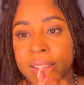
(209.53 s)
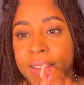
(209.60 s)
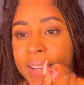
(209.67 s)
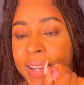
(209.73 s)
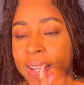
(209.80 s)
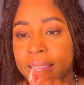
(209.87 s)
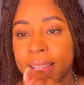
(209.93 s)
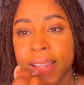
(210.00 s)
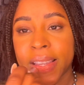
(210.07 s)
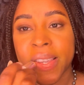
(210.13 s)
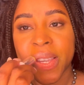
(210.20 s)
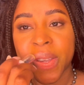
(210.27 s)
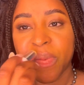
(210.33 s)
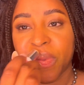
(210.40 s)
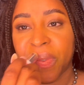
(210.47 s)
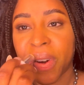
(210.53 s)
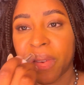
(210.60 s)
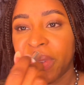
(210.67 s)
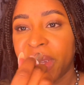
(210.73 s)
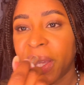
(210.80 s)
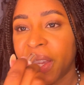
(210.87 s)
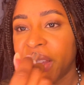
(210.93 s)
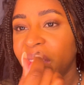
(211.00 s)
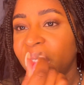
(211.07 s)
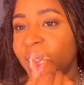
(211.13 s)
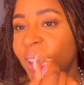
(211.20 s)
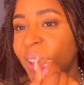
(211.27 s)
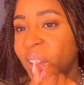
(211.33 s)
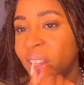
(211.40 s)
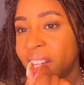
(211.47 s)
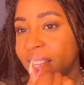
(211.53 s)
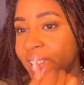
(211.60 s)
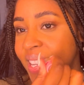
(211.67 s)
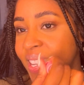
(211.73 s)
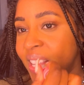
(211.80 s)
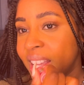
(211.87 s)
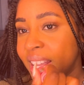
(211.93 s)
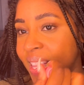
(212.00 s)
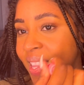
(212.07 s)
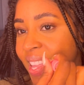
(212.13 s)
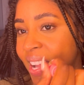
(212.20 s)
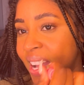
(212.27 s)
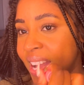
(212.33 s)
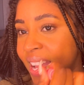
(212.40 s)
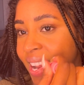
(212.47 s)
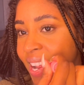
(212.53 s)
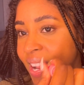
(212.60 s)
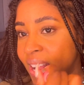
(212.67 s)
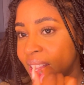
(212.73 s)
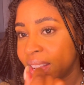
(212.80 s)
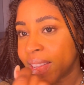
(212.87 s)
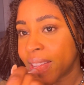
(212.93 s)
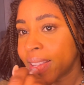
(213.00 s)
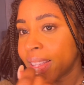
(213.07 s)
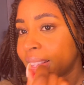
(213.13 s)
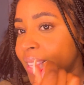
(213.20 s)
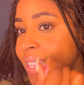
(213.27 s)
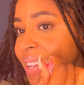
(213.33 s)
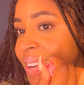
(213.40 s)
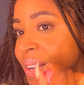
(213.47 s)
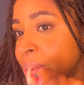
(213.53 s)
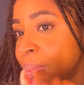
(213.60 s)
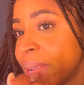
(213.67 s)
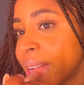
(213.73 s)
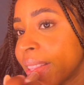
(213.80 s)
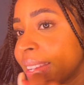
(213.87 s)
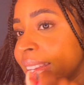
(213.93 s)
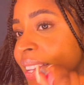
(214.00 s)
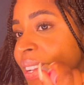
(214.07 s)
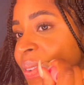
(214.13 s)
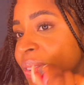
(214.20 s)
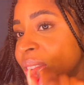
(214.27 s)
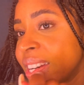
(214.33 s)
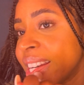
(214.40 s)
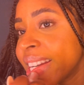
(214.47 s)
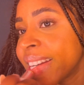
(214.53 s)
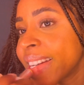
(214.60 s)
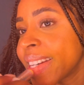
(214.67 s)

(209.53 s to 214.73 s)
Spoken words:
I have to keep rubbing it in to get that scrub you're looking for.